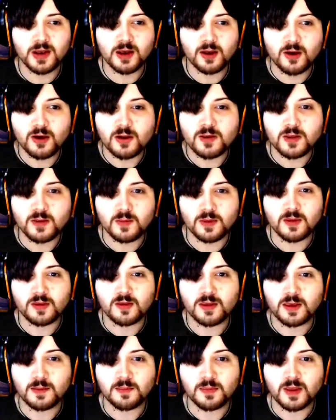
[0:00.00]
awesome at the
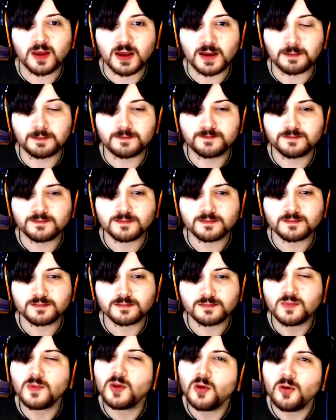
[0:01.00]
same time.
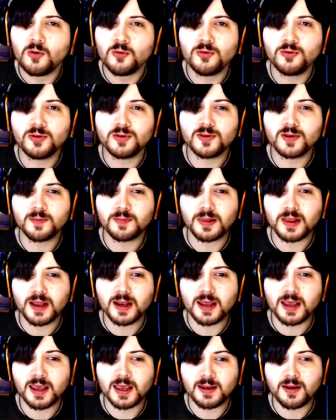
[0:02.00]
What was their plan
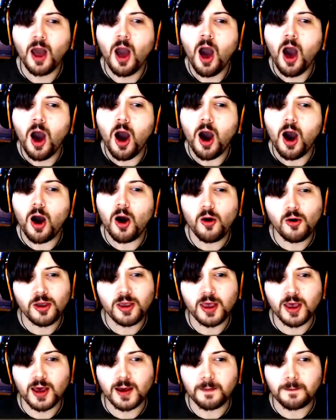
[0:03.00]
again? Oh
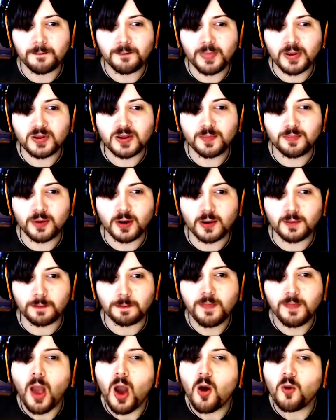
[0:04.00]
yeah, build a bow.
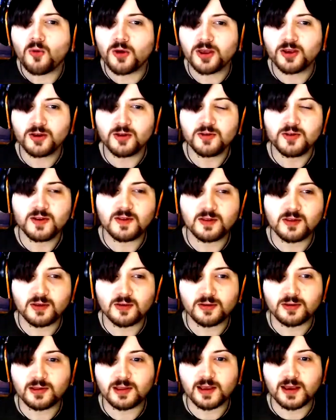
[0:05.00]
We got all these
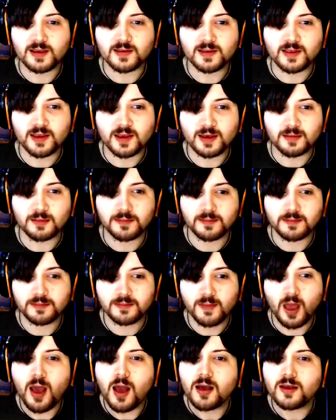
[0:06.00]
tools last time.
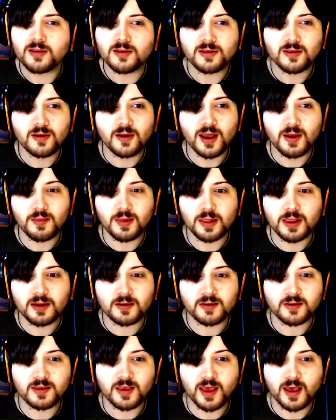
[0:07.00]
Sorry, I'm a little
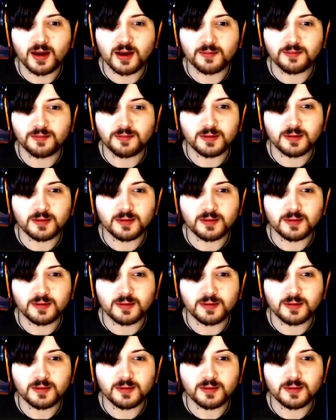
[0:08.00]
scattered, but